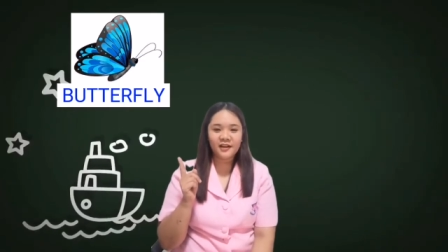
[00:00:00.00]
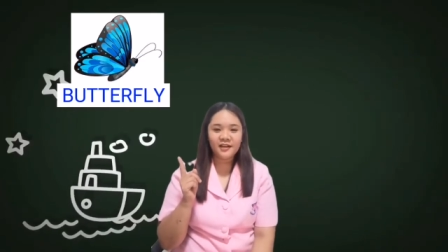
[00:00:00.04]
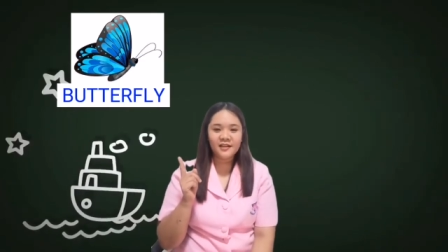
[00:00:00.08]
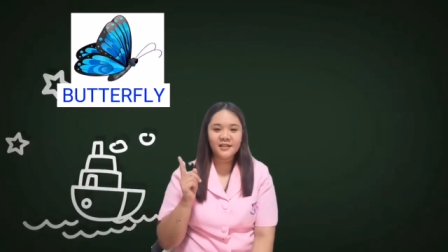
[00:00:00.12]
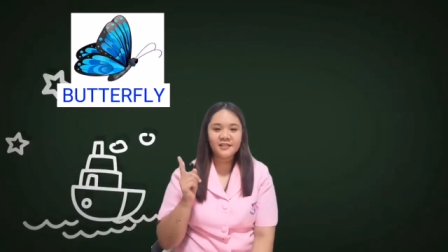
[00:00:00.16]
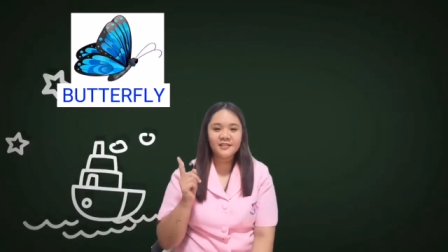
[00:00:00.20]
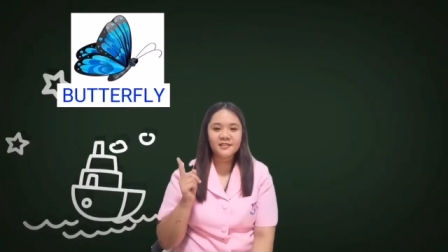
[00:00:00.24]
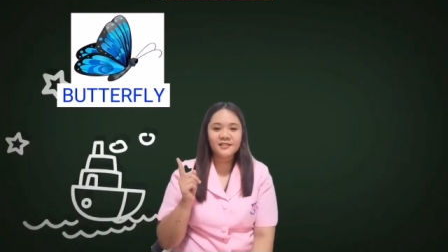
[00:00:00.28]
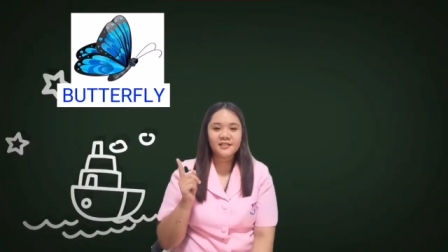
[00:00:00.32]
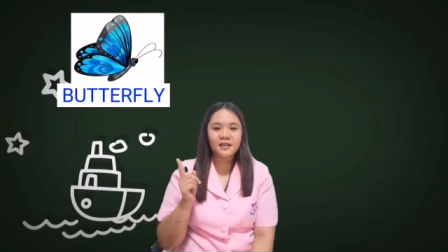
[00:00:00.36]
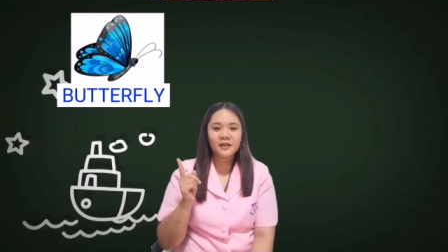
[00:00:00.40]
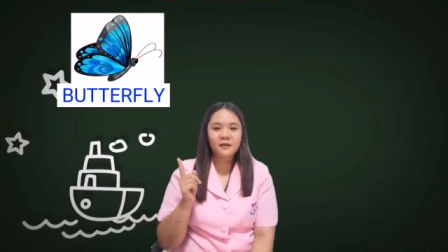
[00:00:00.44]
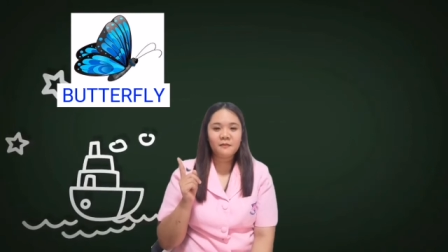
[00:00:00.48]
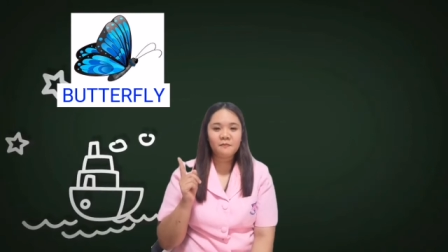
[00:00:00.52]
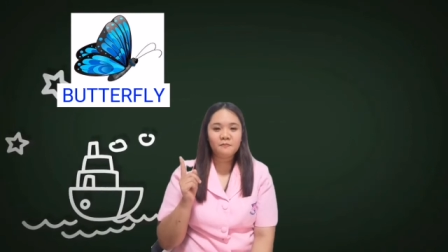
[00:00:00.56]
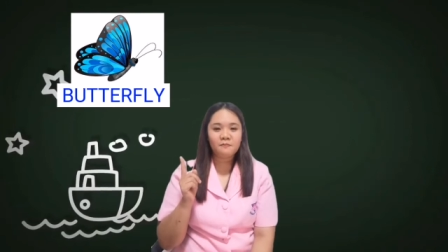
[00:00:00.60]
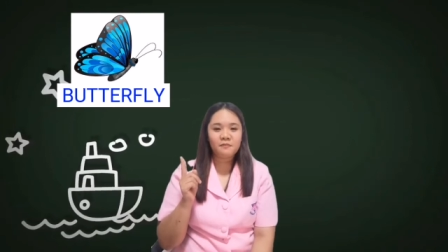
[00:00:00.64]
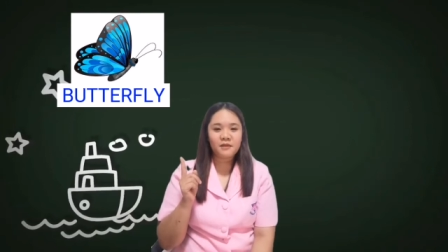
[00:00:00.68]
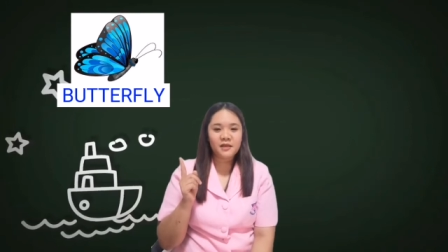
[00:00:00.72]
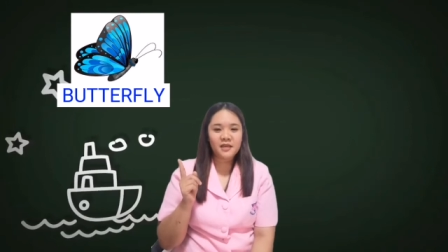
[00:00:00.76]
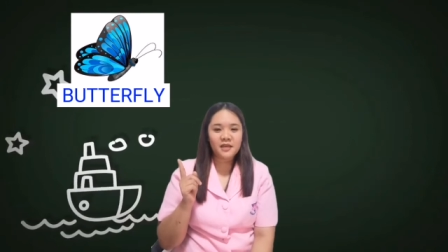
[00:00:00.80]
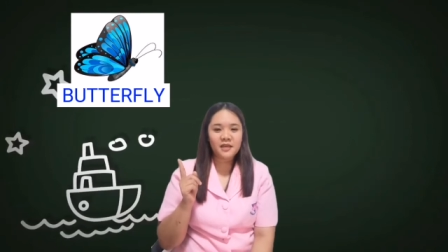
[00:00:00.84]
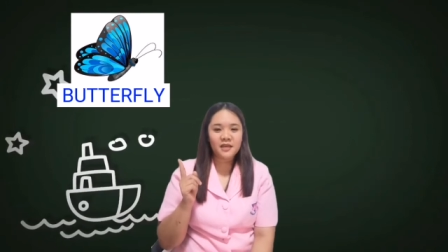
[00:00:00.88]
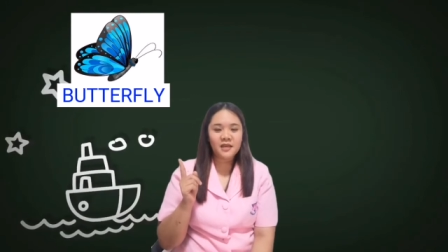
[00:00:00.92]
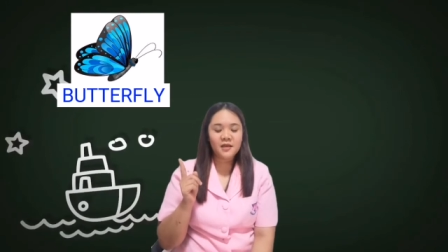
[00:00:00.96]
say
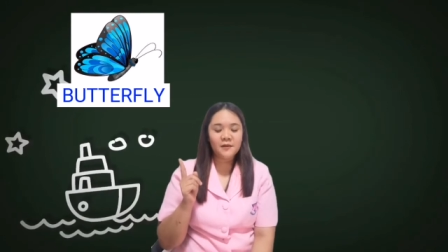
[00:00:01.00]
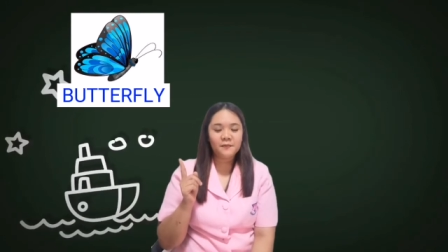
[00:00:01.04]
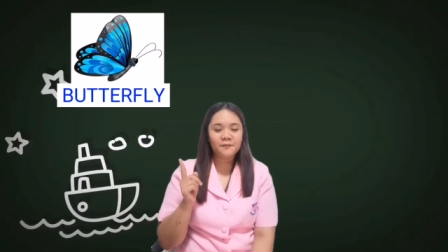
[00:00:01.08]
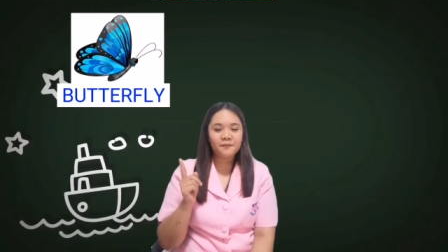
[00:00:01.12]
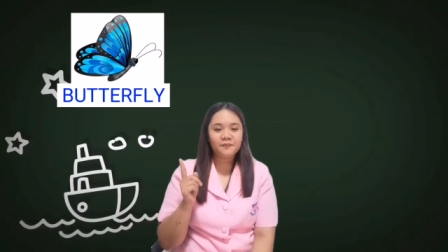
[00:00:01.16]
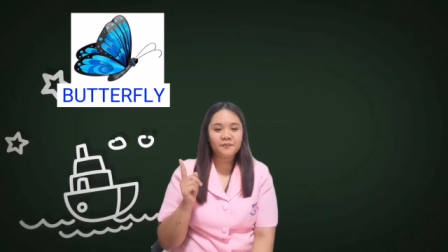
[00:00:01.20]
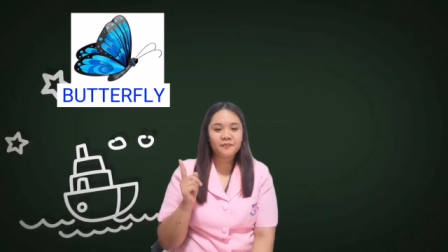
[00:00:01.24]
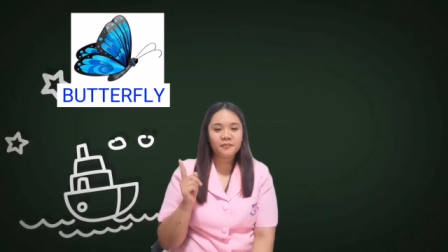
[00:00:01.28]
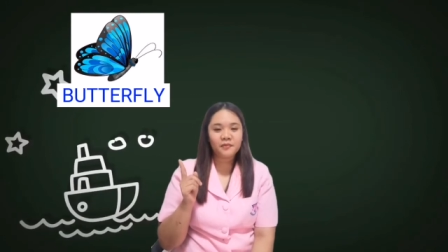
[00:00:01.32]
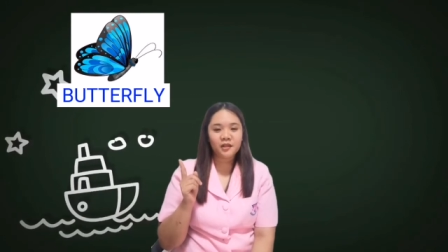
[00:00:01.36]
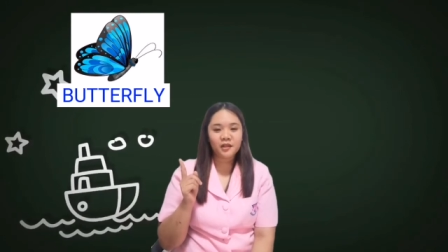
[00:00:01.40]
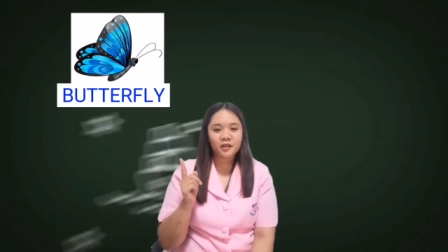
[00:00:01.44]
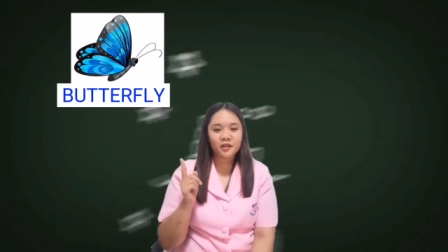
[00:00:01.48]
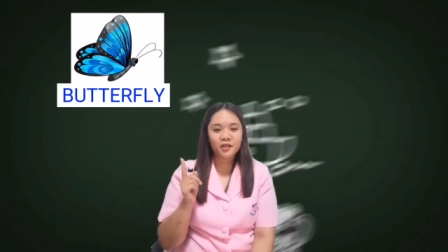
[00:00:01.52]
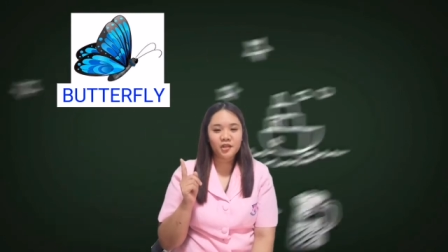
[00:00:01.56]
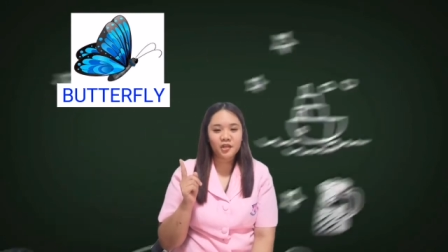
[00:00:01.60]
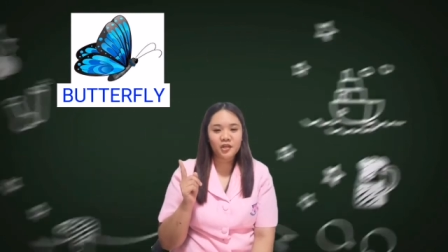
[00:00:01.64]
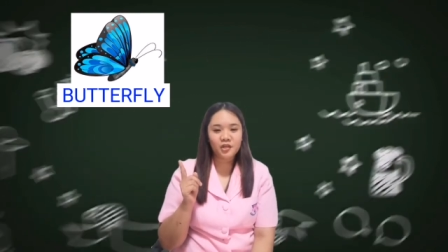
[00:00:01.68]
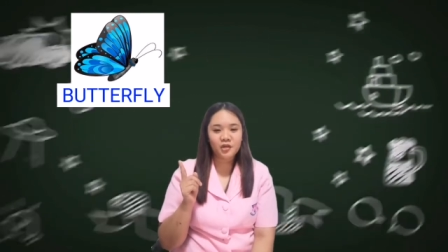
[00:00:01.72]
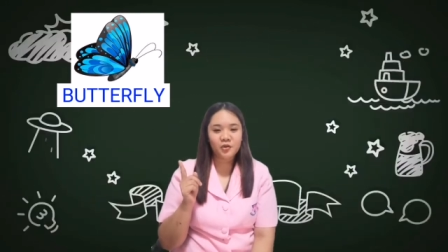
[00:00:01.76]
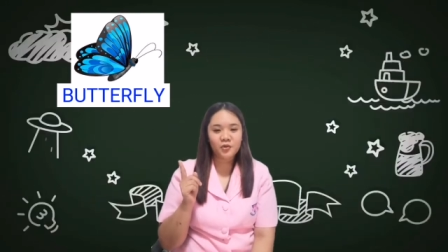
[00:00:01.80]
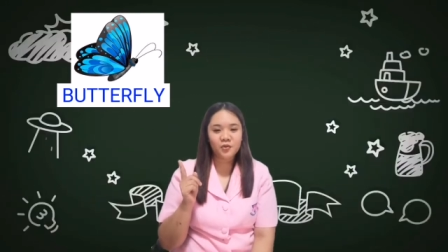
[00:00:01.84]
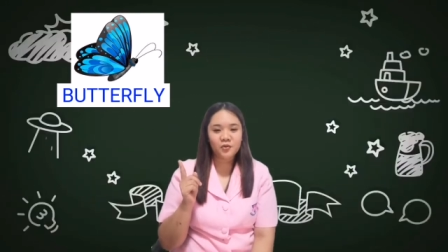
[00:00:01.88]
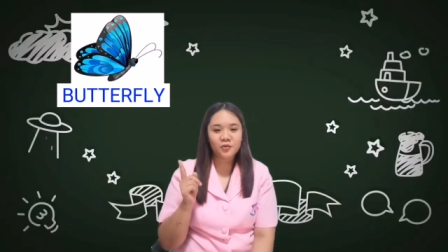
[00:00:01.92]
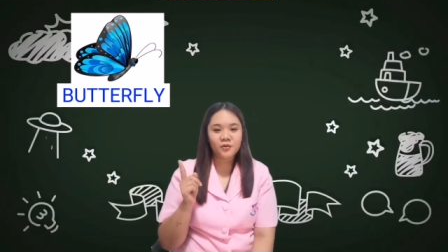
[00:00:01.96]
b
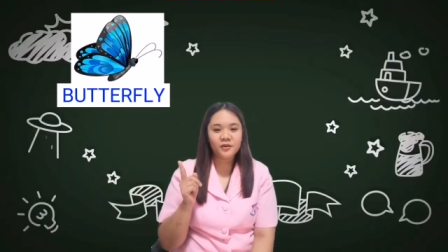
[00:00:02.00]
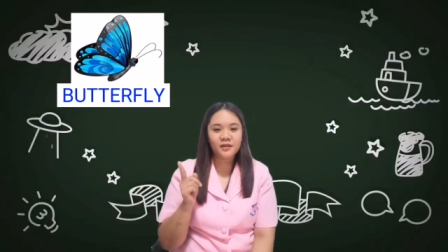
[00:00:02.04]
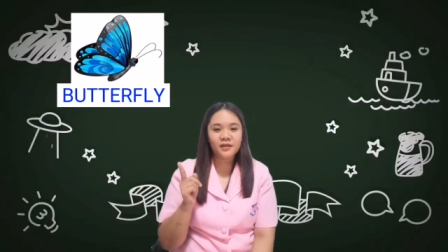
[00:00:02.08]
u